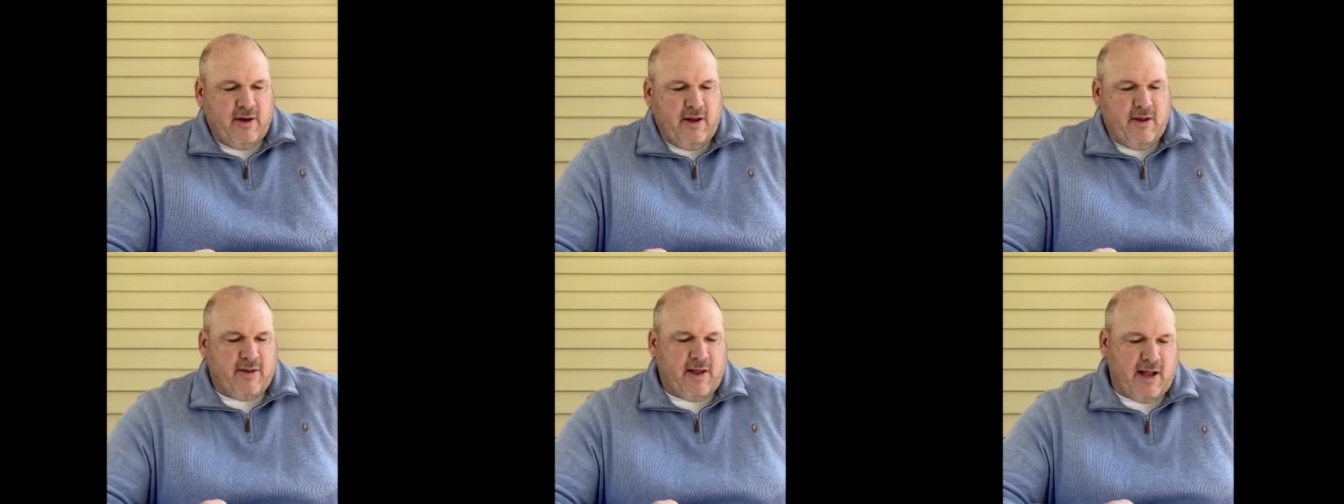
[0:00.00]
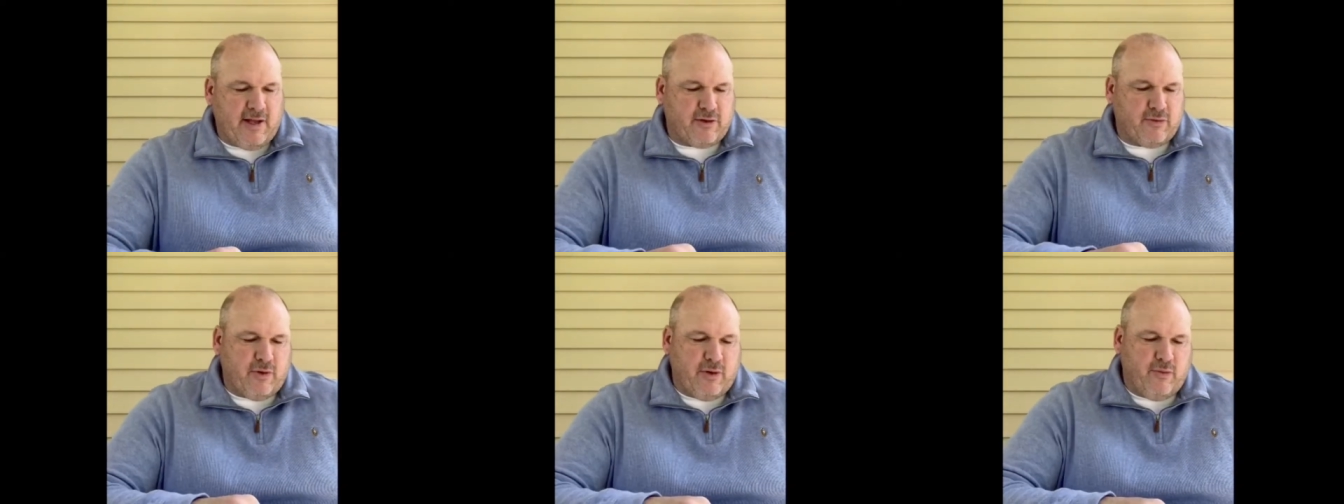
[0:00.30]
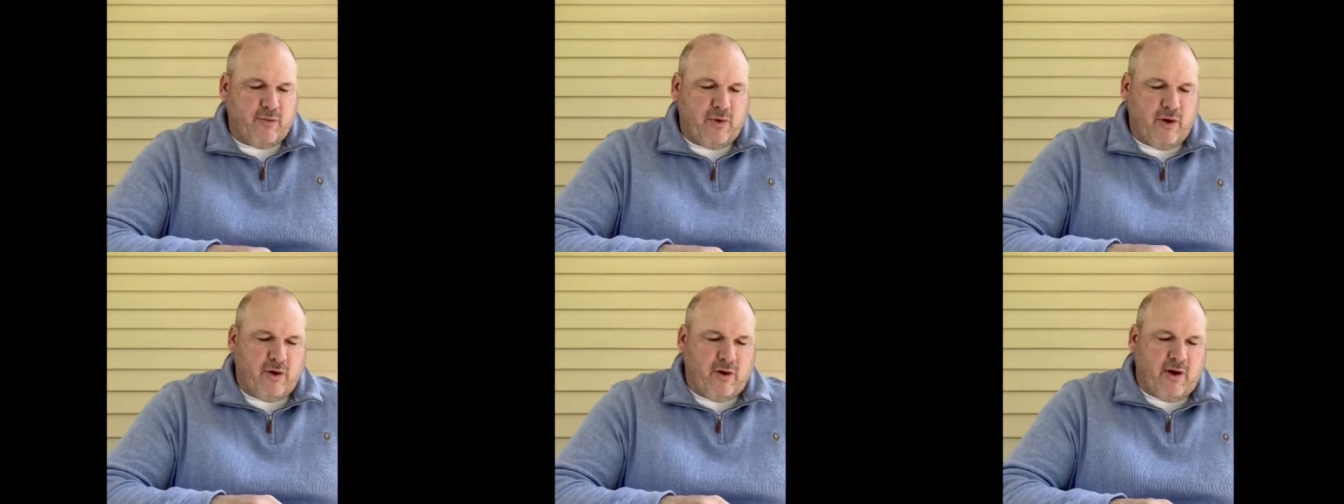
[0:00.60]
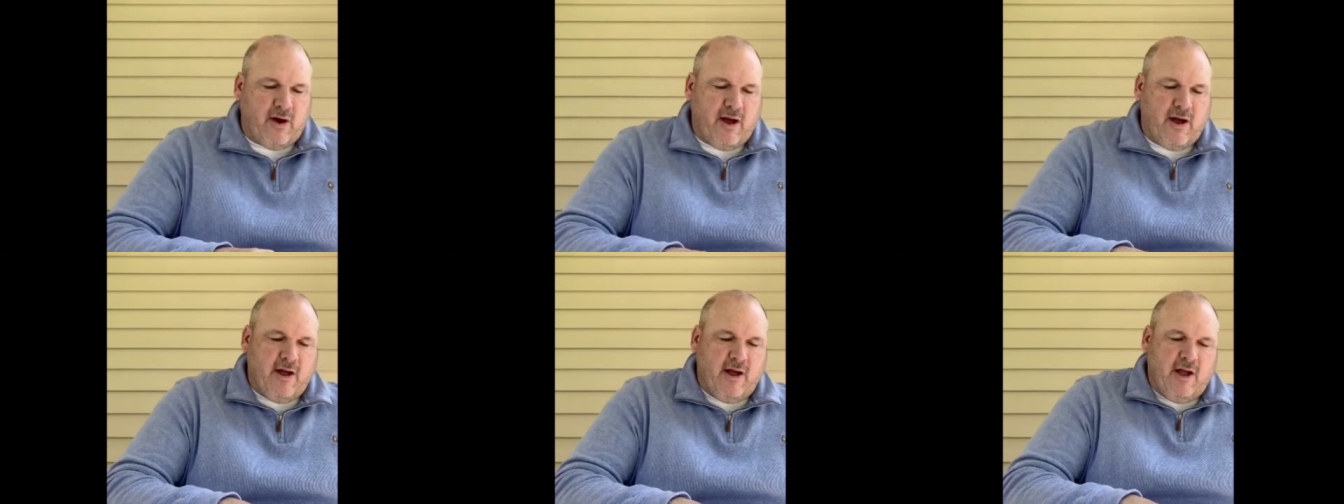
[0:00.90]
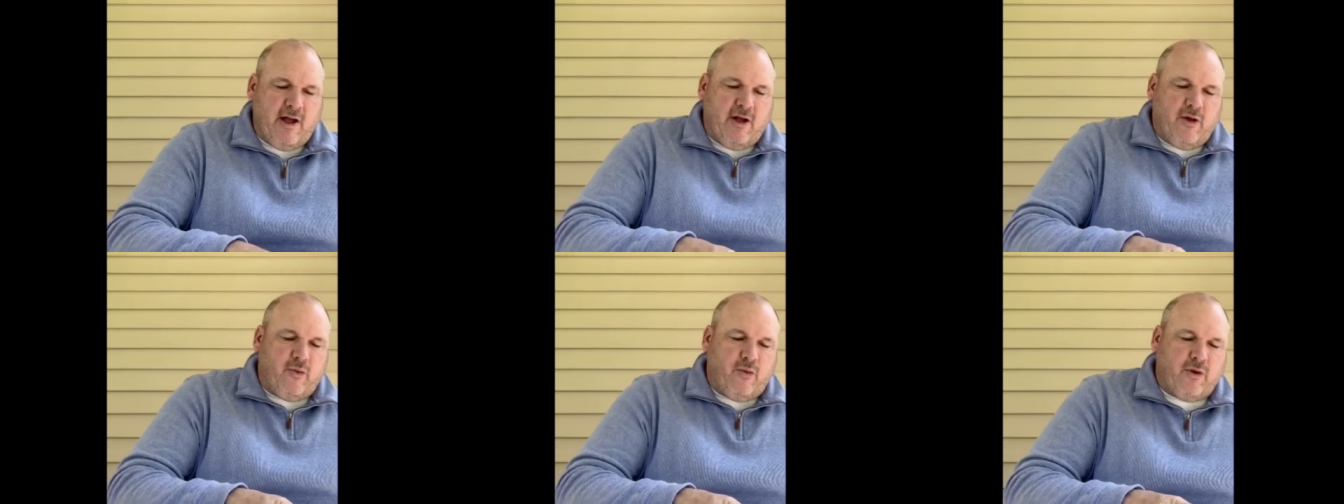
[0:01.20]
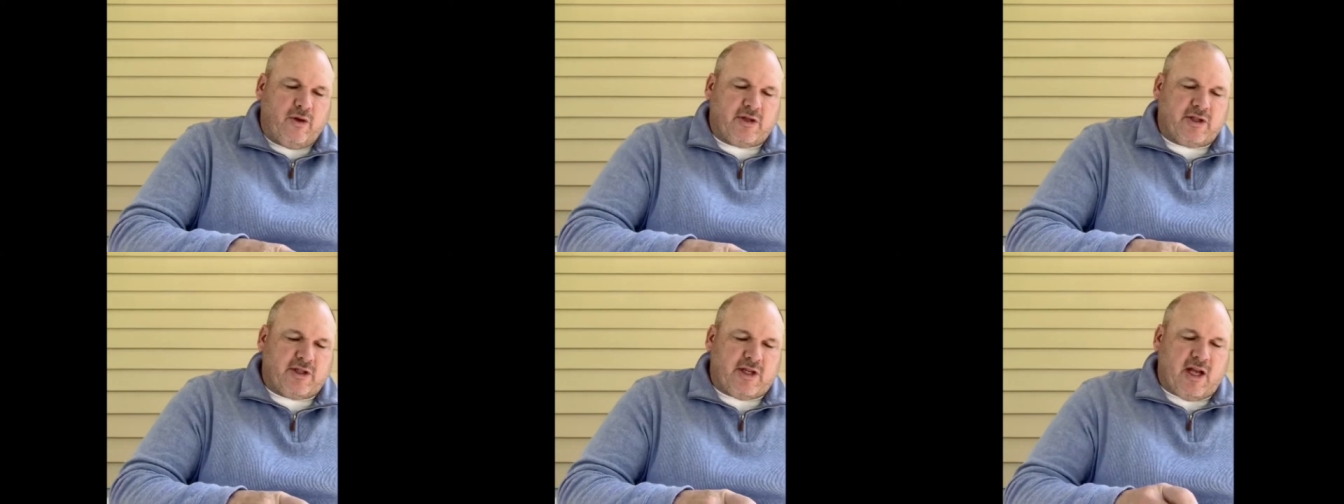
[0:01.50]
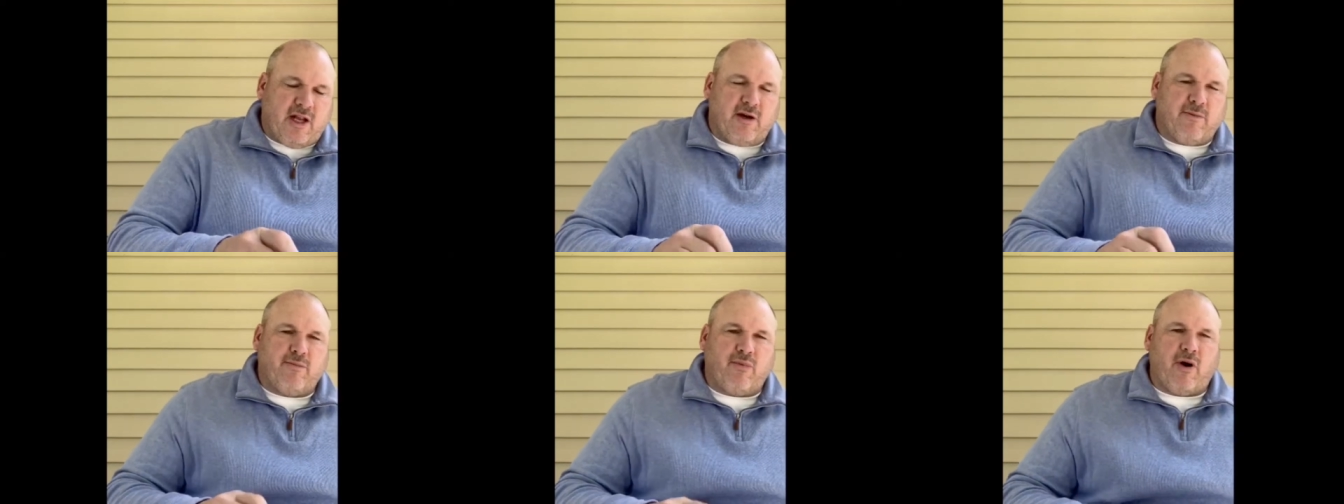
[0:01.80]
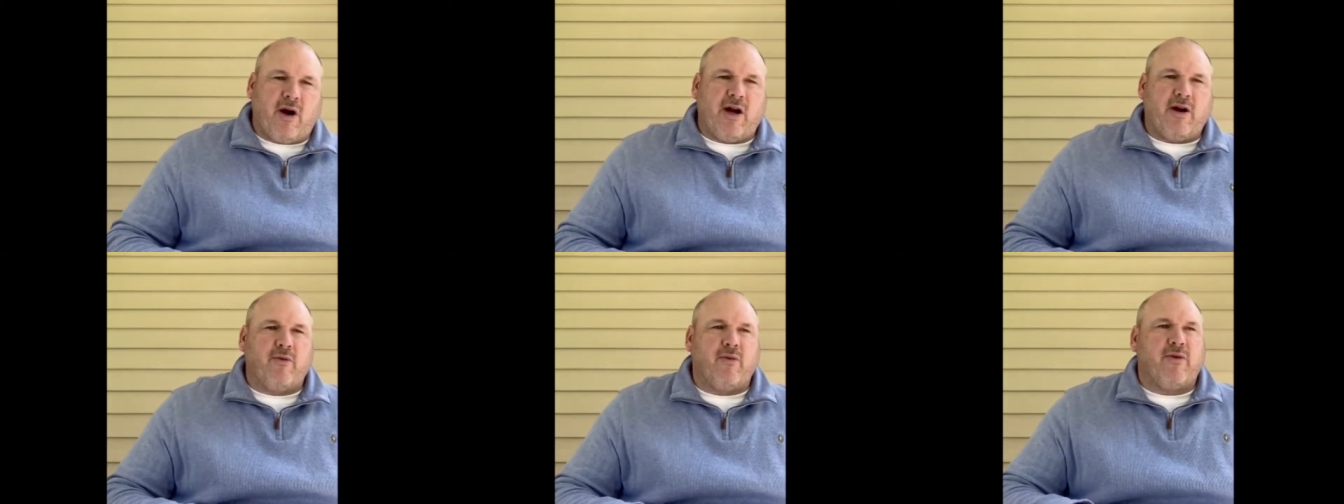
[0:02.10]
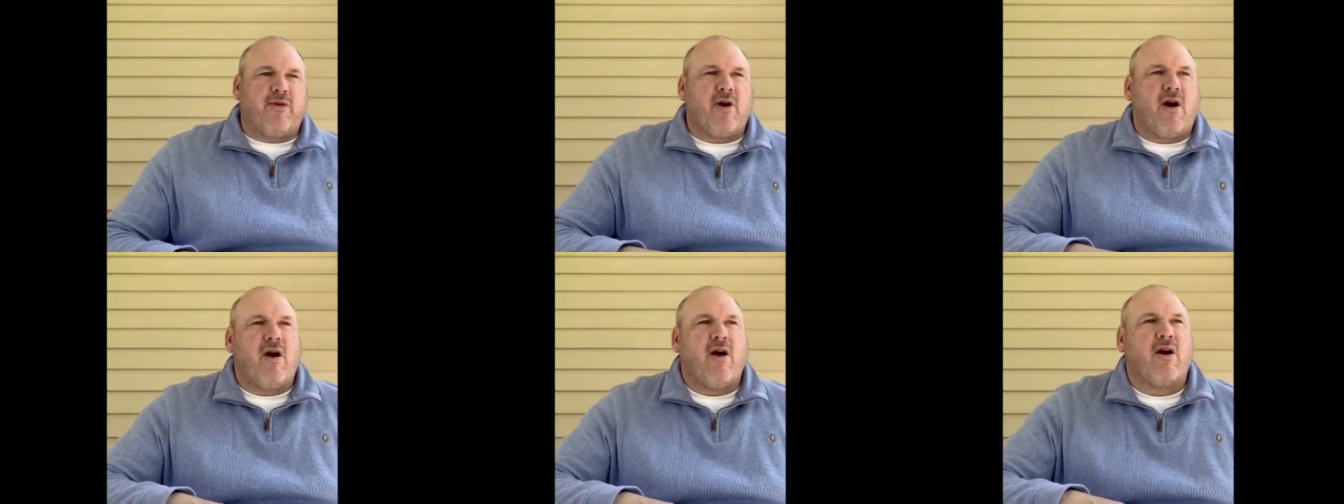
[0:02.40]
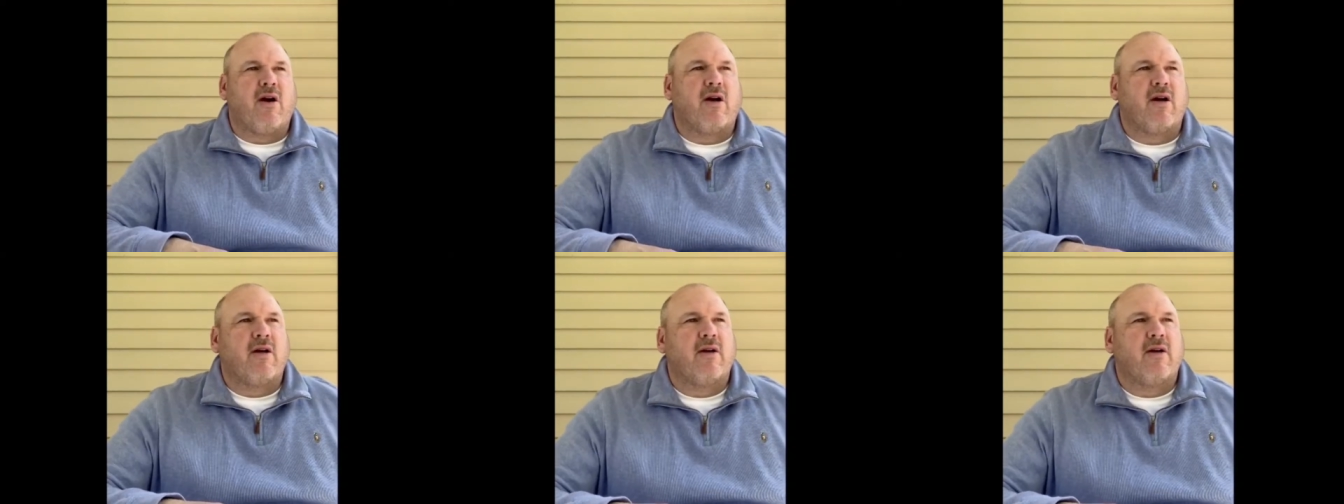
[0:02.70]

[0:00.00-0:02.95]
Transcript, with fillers: That's when we'll we'll celebrate with our